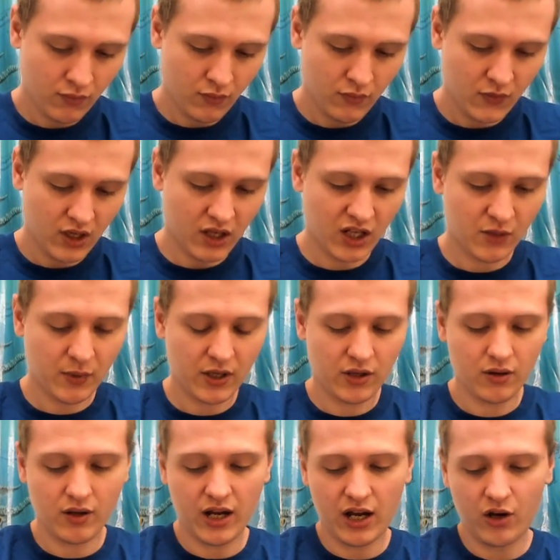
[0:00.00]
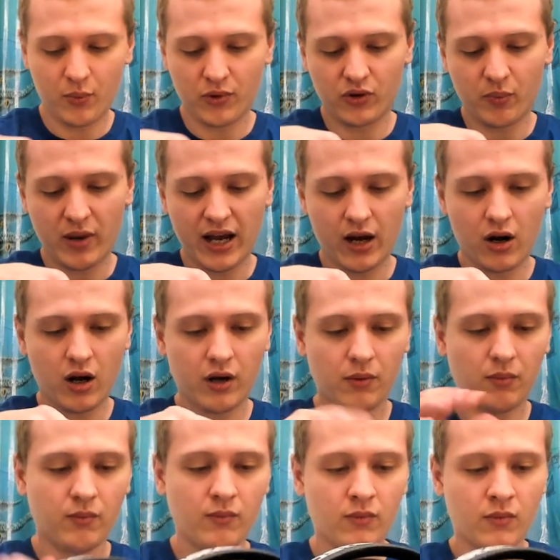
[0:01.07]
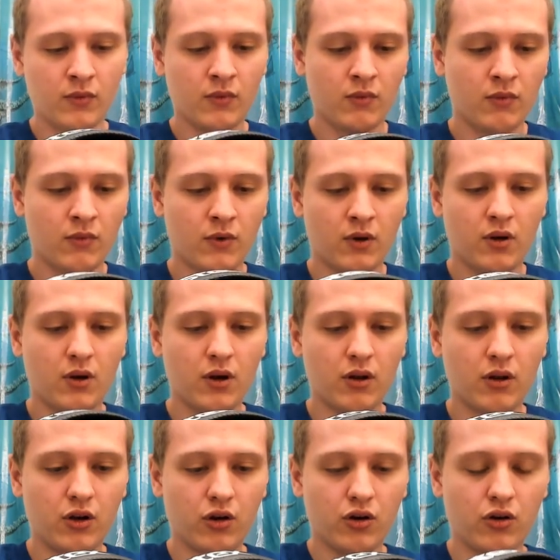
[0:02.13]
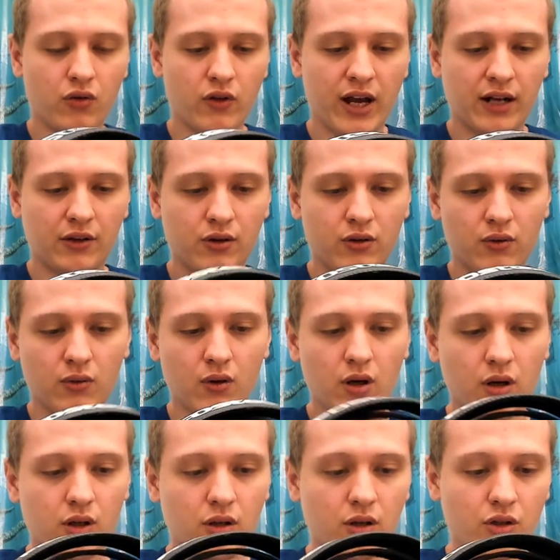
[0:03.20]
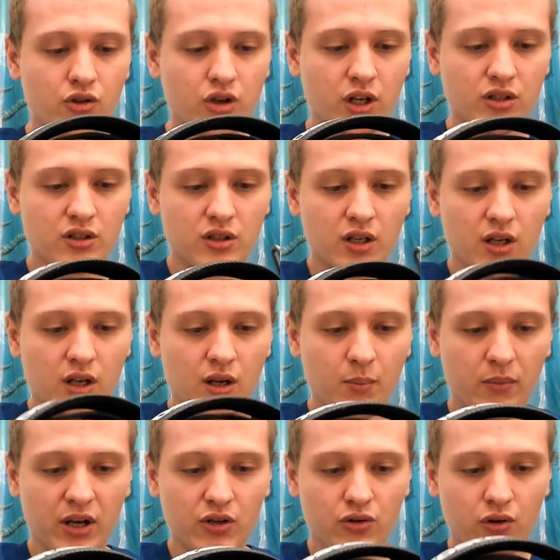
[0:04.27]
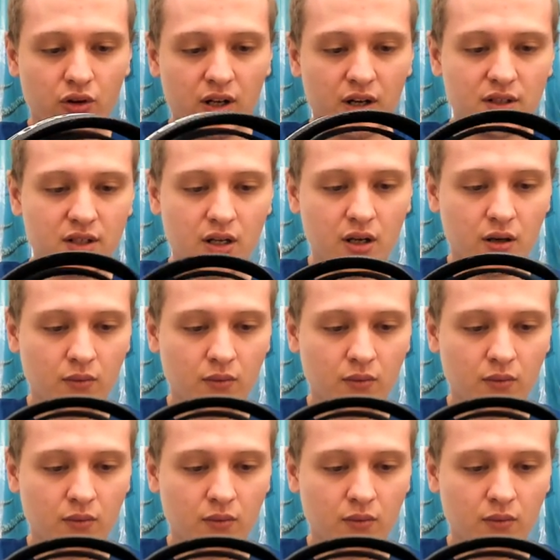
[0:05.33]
And that's basically how you put the pad on, and then you can do that to adjust it and make sure that it's in.